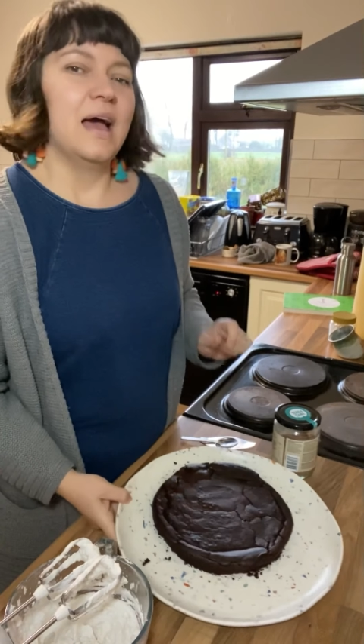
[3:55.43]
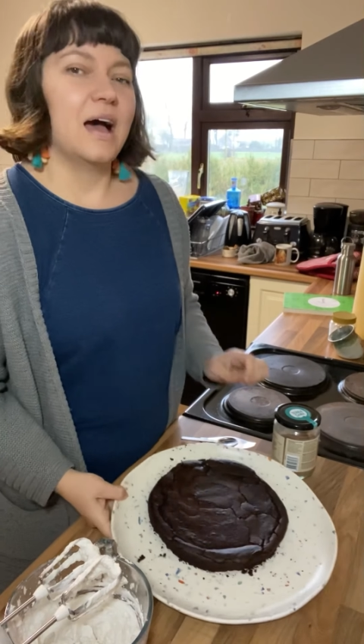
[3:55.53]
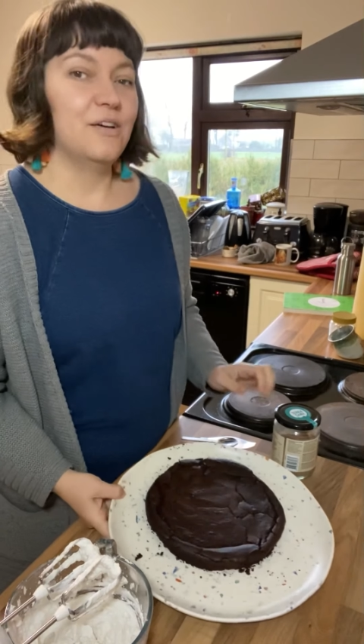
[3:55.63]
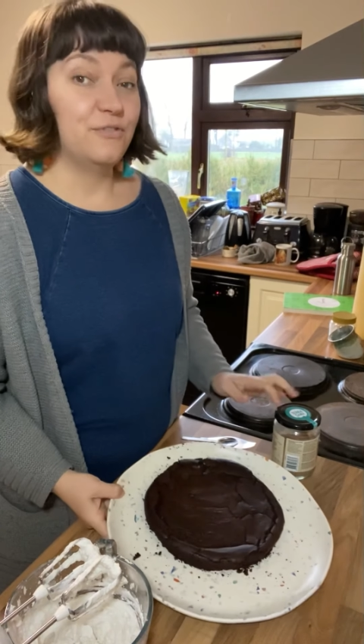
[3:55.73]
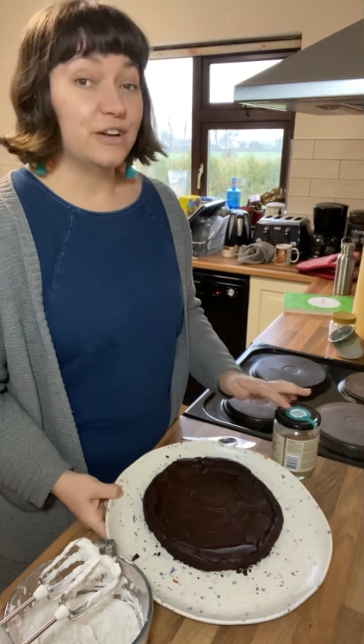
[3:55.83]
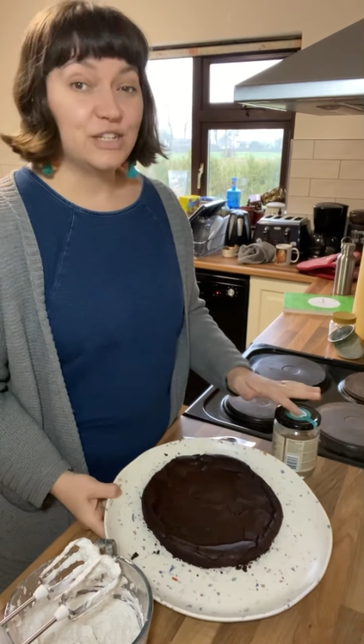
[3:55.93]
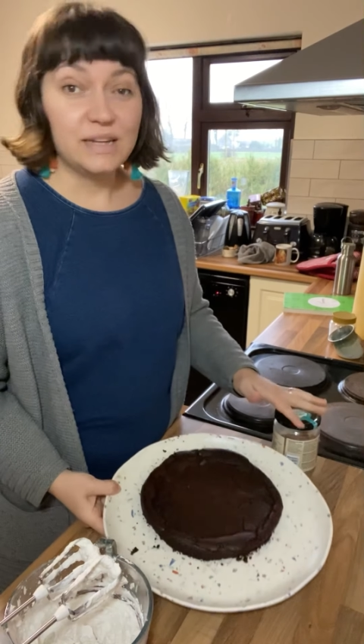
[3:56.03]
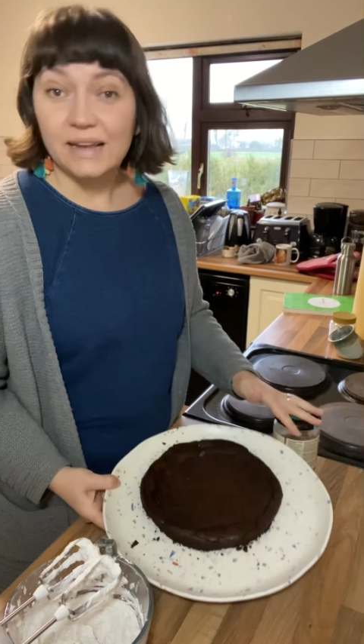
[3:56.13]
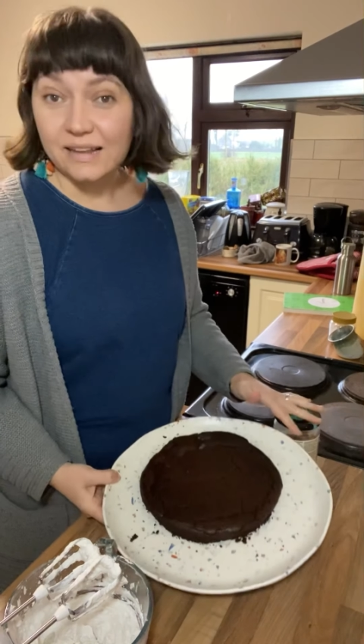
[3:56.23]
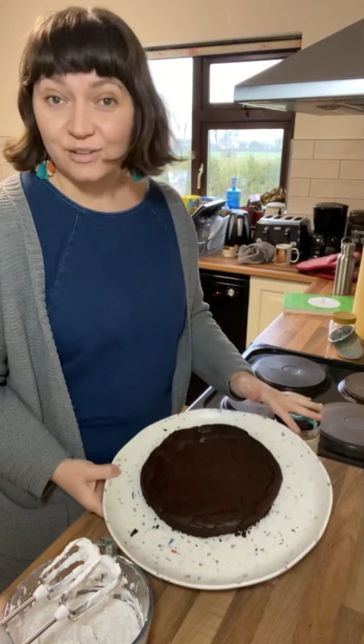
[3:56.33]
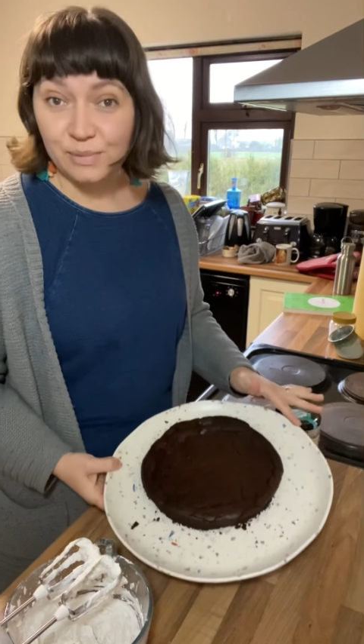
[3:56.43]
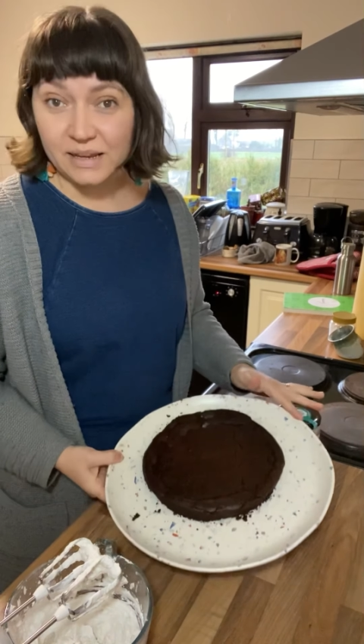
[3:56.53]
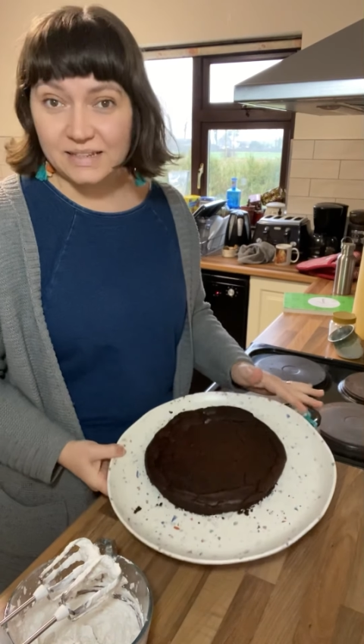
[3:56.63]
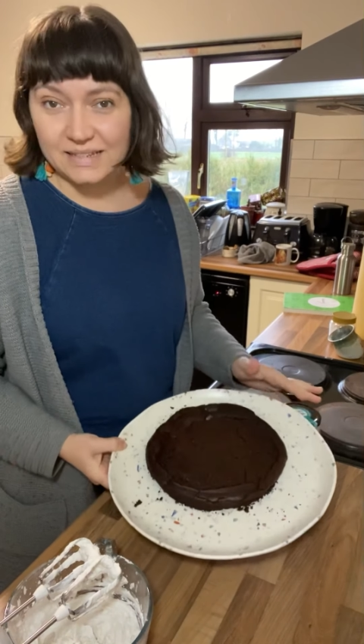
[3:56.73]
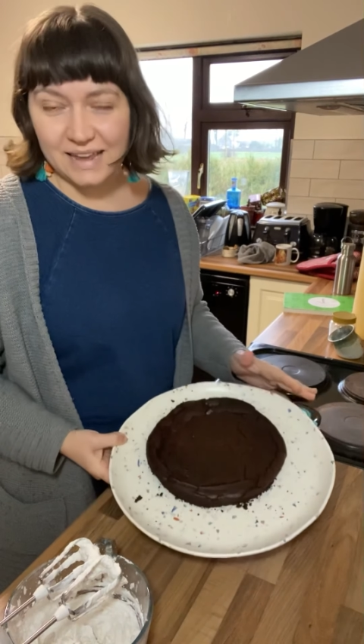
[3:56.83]
I've rushed it a little
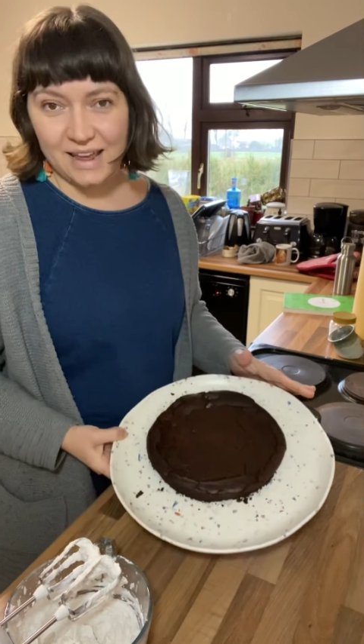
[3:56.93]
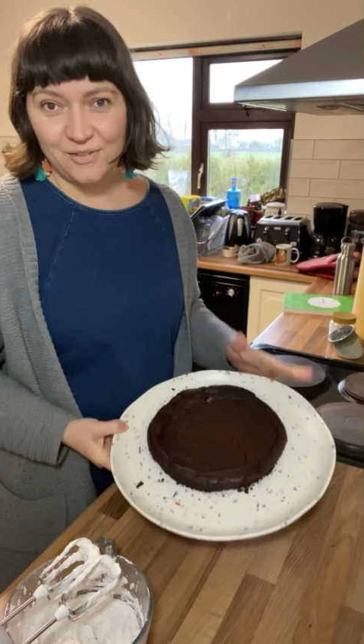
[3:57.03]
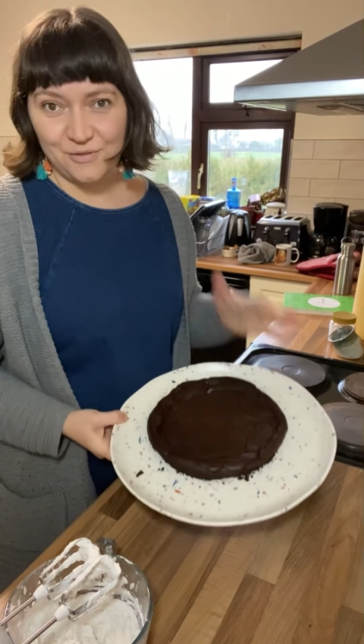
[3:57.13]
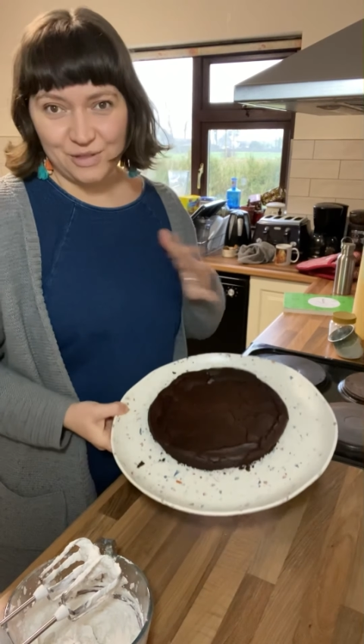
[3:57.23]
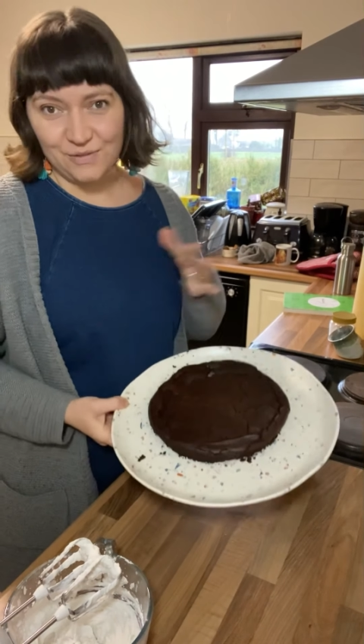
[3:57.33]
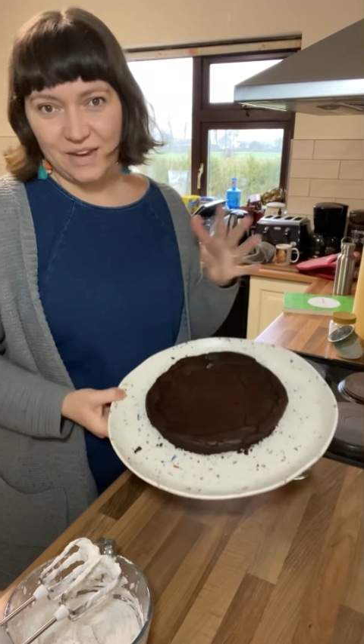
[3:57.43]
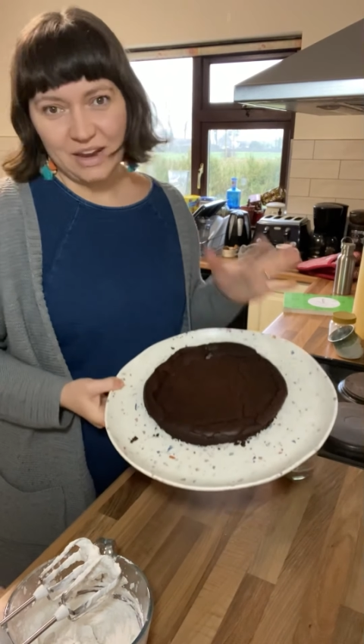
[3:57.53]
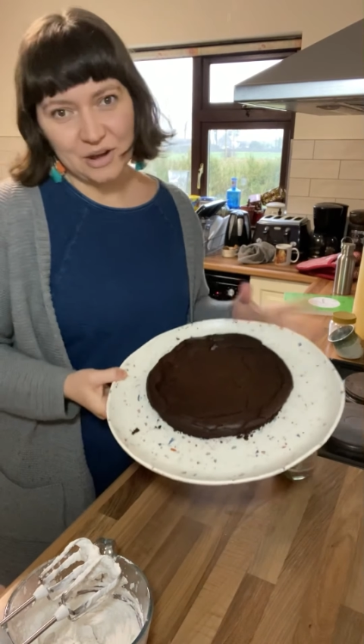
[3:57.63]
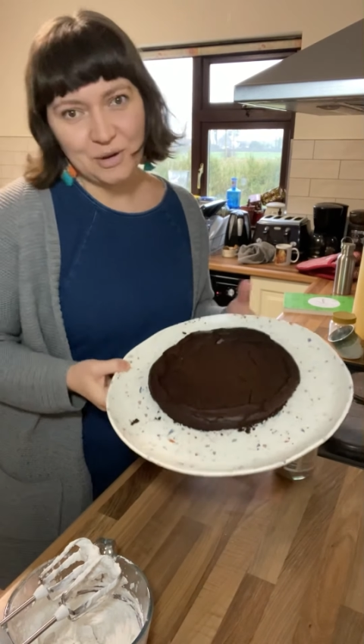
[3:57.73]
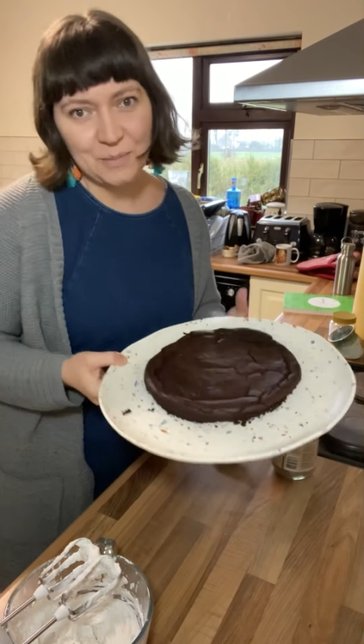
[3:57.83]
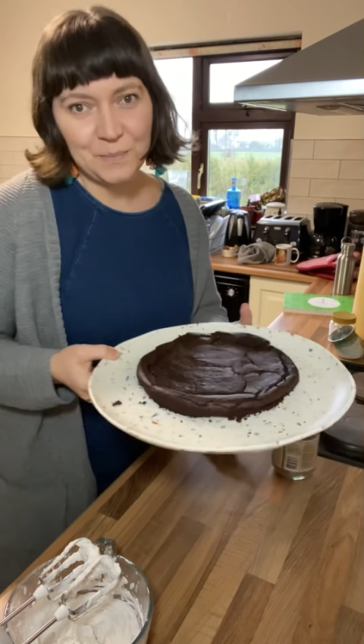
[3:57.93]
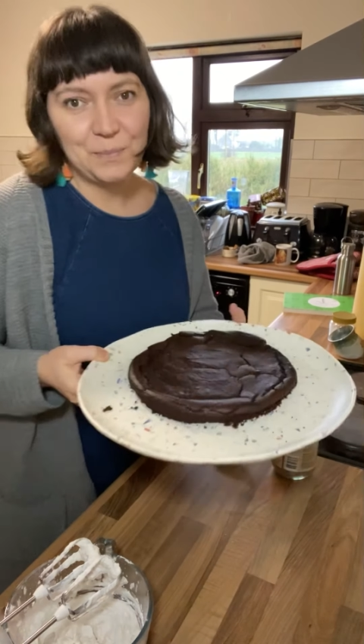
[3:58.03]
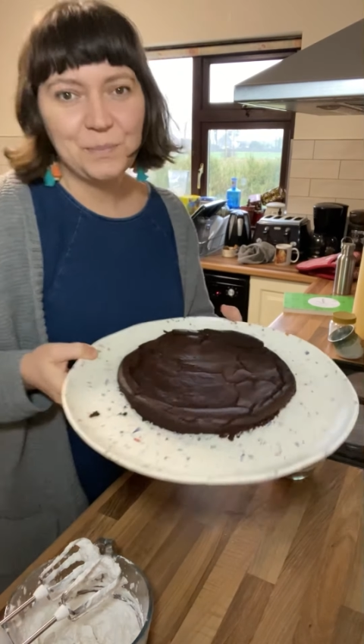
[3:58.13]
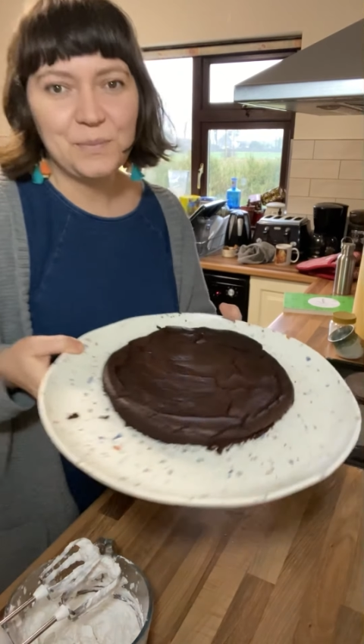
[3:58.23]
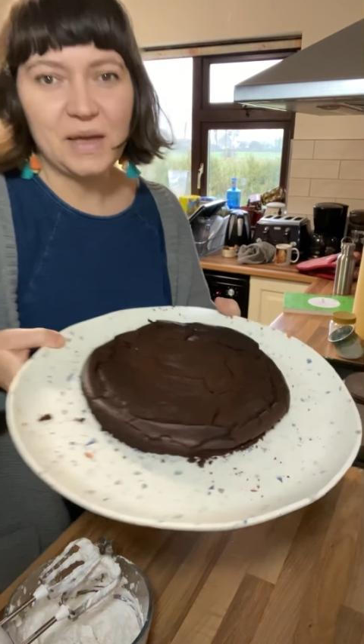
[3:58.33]
bit today for the video,
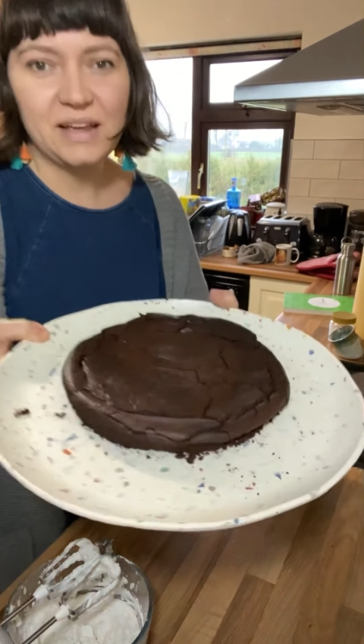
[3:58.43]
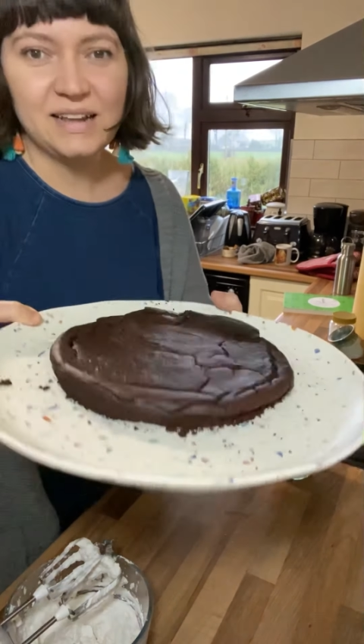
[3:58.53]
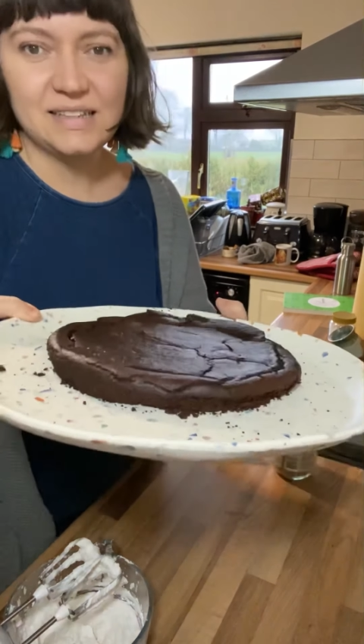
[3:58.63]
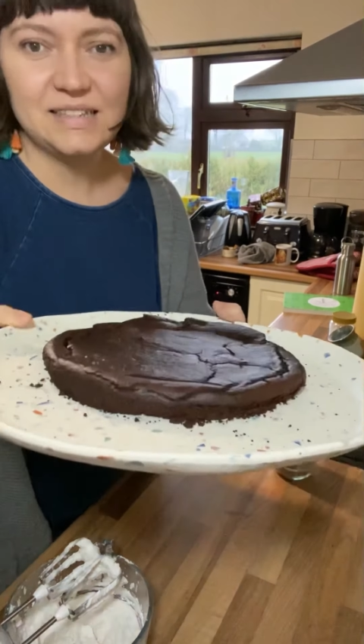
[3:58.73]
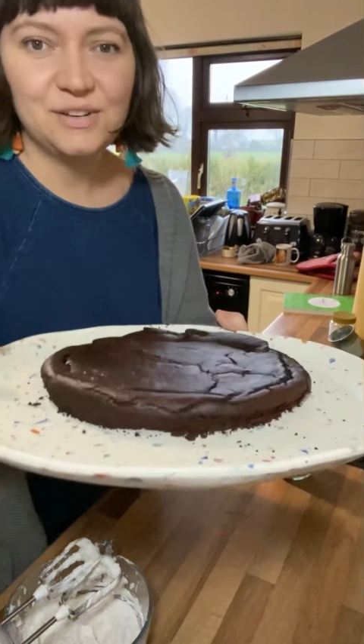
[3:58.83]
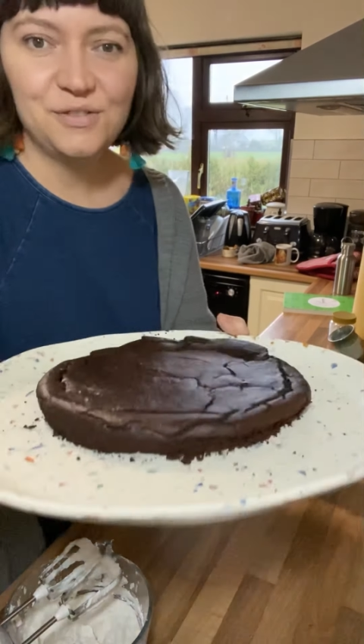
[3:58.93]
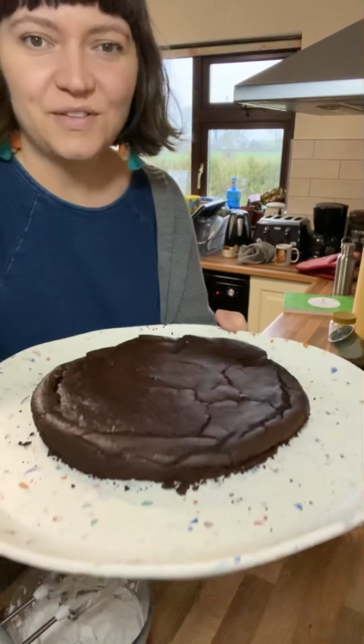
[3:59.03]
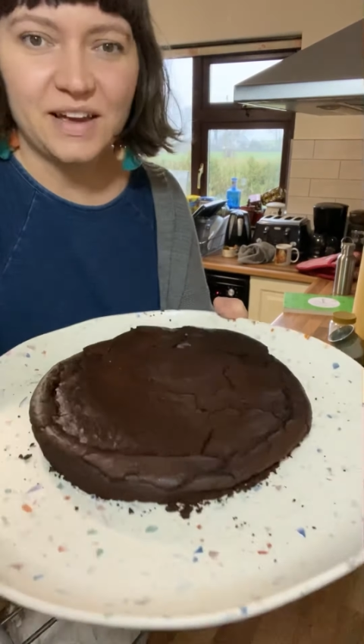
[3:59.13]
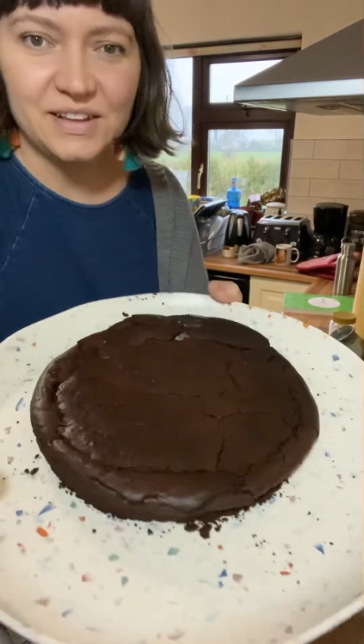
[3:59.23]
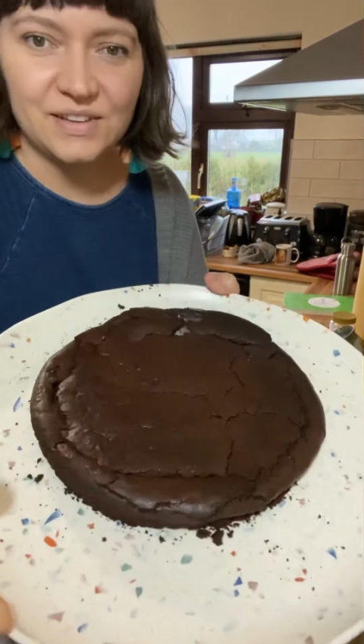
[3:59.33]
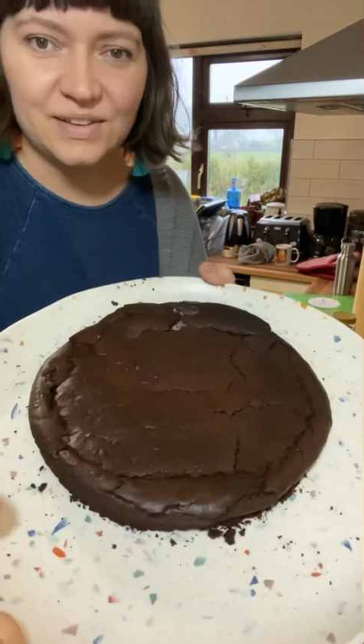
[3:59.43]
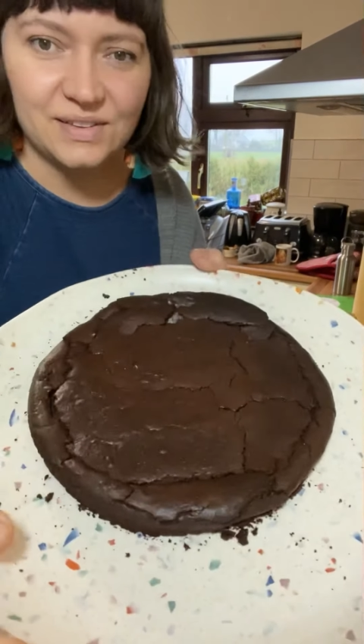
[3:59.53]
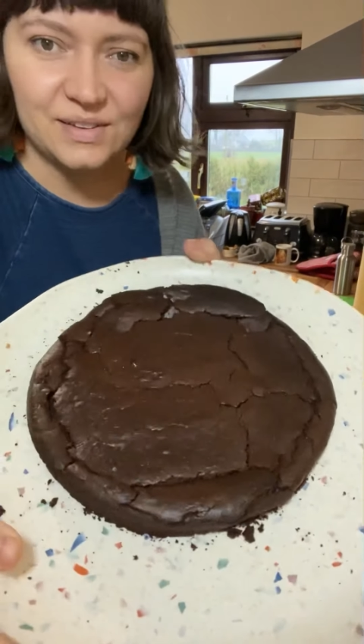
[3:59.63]
but it's still fine. So it's this